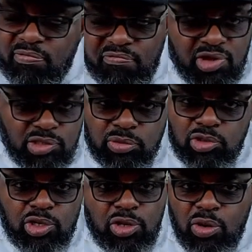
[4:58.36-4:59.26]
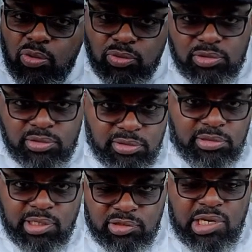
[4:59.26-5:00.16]
Visual cues
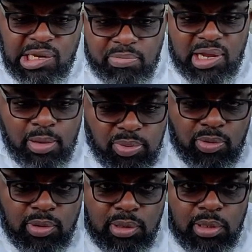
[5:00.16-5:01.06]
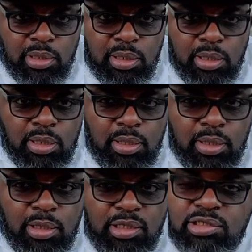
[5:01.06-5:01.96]
they're trained to pick up on.
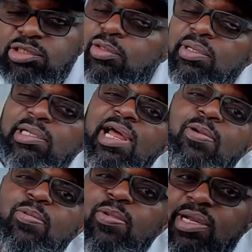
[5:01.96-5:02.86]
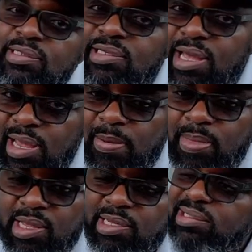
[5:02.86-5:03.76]
So not one time
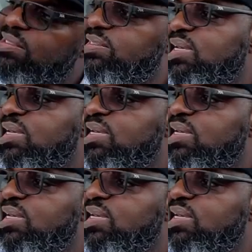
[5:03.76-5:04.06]
did she